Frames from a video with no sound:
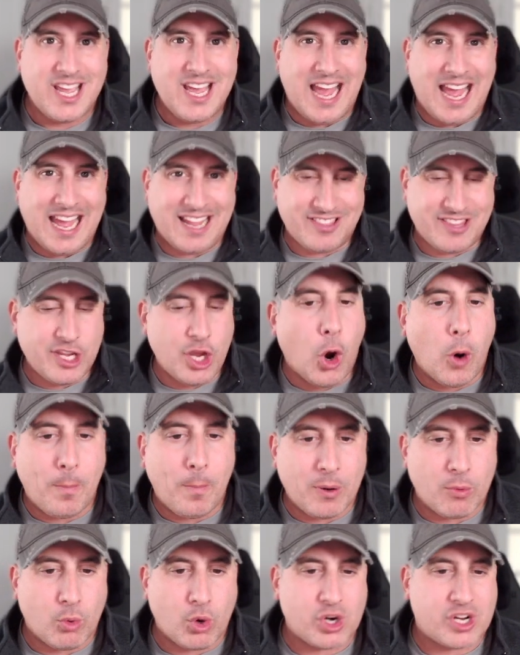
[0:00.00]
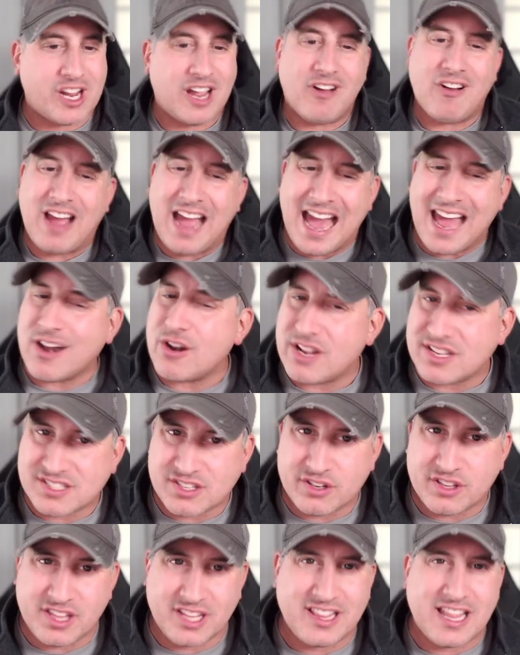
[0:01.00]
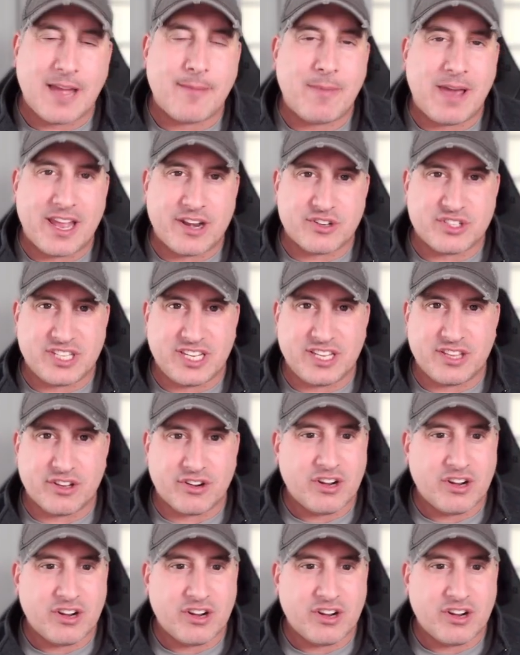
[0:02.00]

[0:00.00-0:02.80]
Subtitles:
at the open workout. I don't necessarily think that matters either.